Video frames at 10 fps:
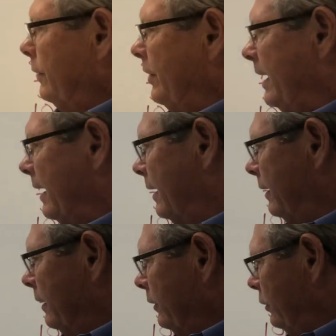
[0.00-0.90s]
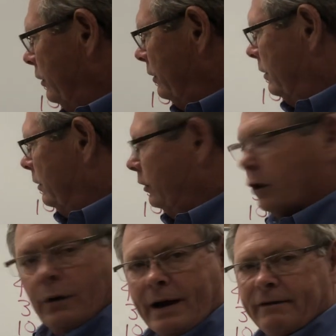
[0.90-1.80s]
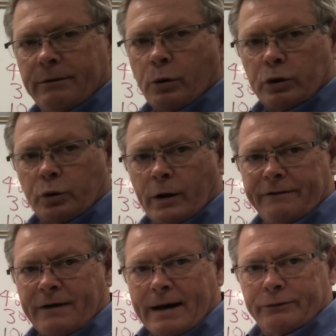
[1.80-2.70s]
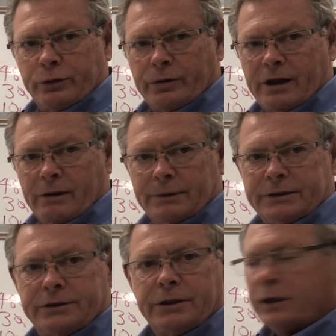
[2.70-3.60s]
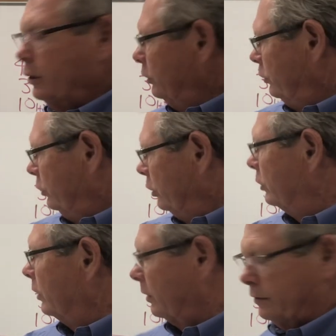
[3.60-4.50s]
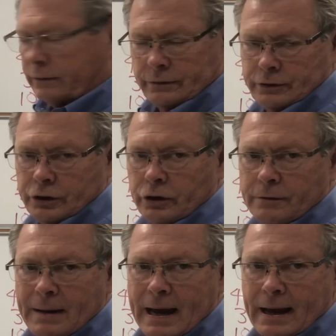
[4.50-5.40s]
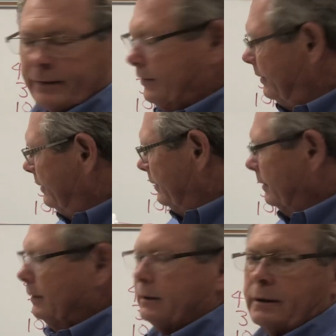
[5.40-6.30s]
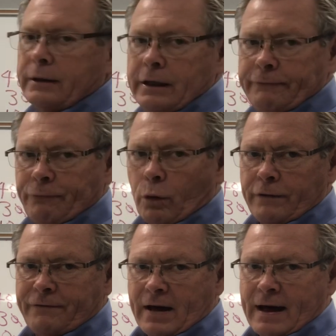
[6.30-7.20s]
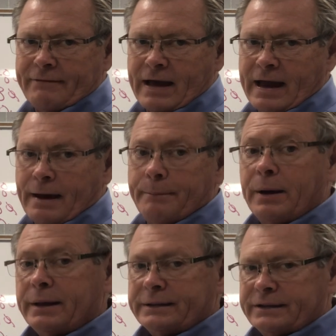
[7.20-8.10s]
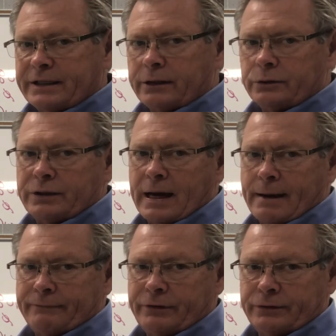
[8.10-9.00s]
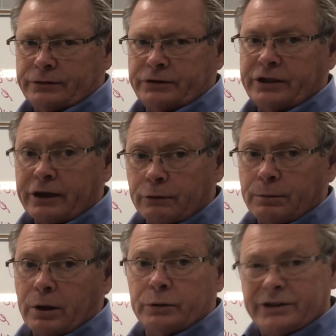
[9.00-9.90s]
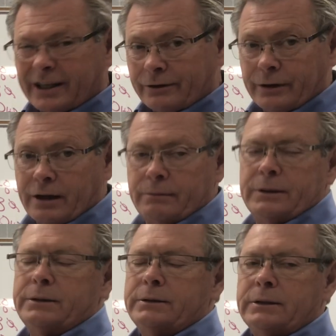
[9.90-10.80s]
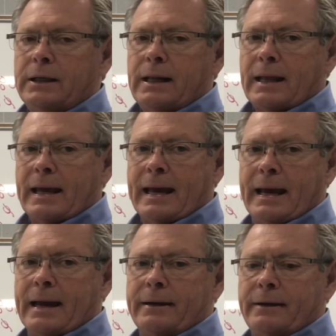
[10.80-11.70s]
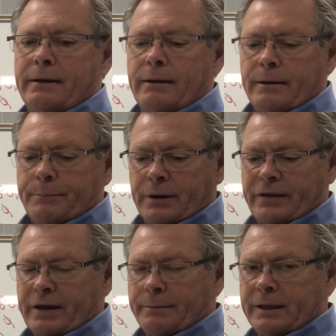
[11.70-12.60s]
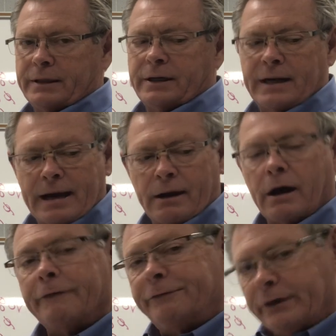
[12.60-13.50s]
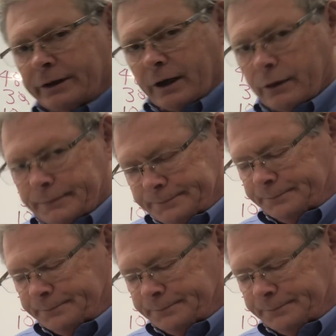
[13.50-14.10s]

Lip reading: then you don't have any more 25 dual elements, you could do the math, get 45 amp single time fuses, single blow, single element, and put them in there. Now, a footnote.